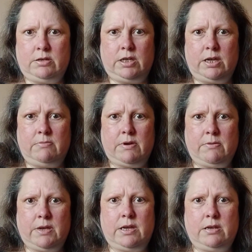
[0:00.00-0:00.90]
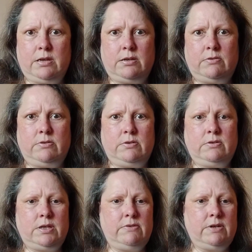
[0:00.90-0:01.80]
to keep going and do the
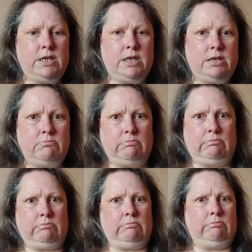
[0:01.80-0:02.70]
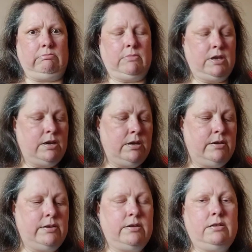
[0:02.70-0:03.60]
Sunday reading.
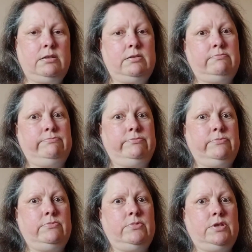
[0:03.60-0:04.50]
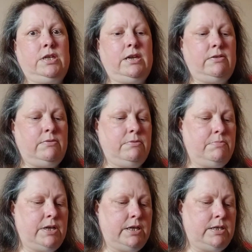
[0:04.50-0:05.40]
We'll see how that
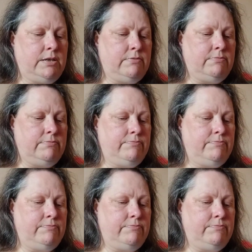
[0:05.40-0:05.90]
one plays out.